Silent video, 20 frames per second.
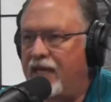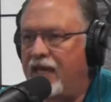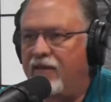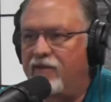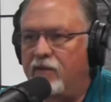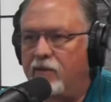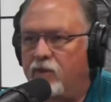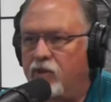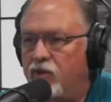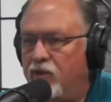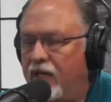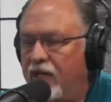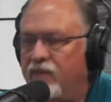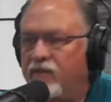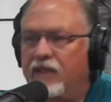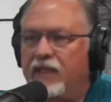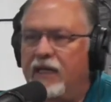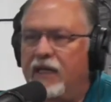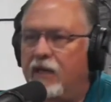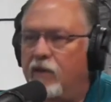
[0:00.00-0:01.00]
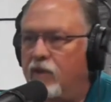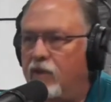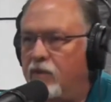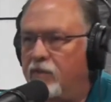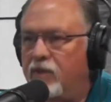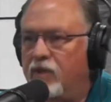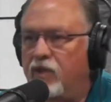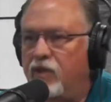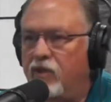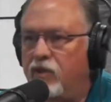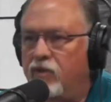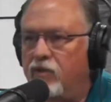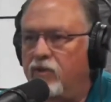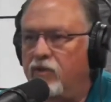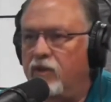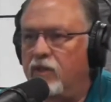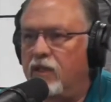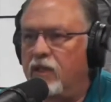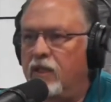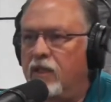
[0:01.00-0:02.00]
have them doing everything I want them to do.
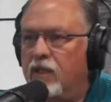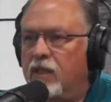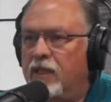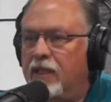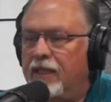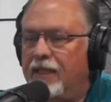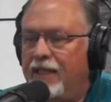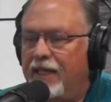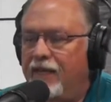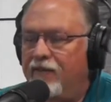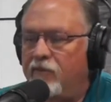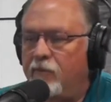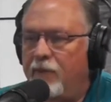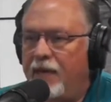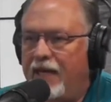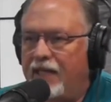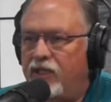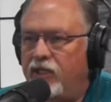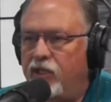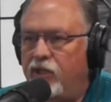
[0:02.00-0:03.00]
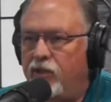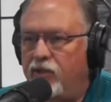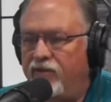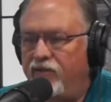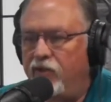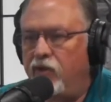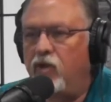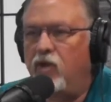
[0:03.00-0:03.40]
Give them back to you. If you